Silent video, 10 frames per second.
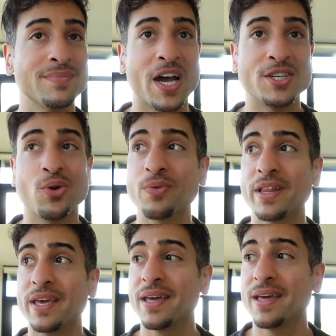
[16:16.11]
I don't
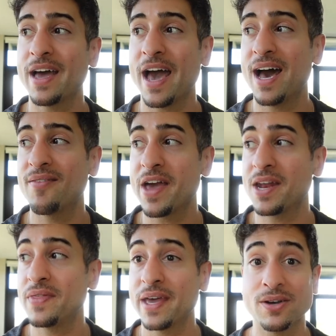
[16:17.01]
really have
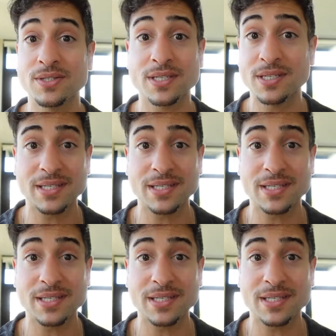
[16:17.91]
anything else to